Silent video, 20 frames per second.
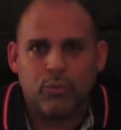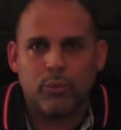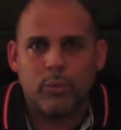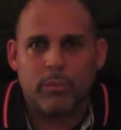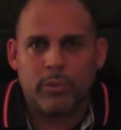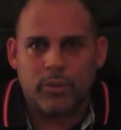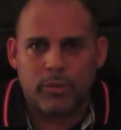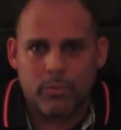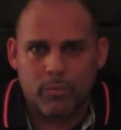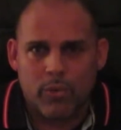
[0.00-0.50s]

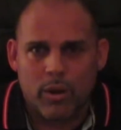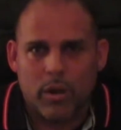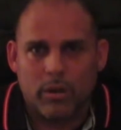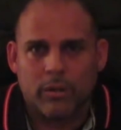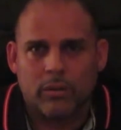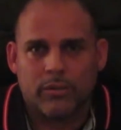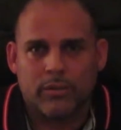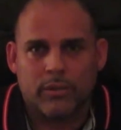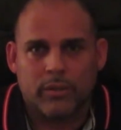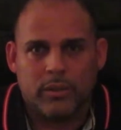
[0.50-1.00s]
sweeping the
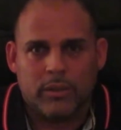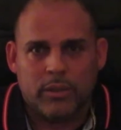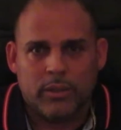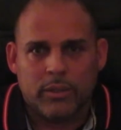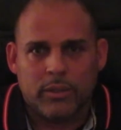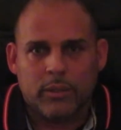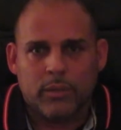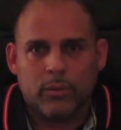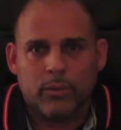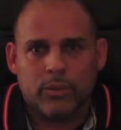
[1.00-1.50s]
Bronx
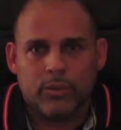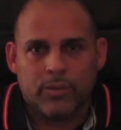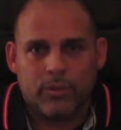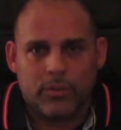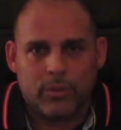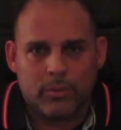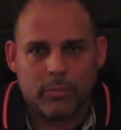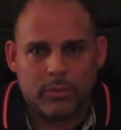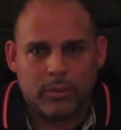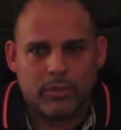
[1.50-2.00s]
with
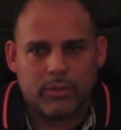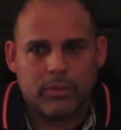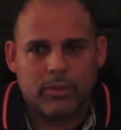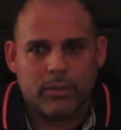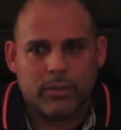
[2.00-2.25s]
tournaments.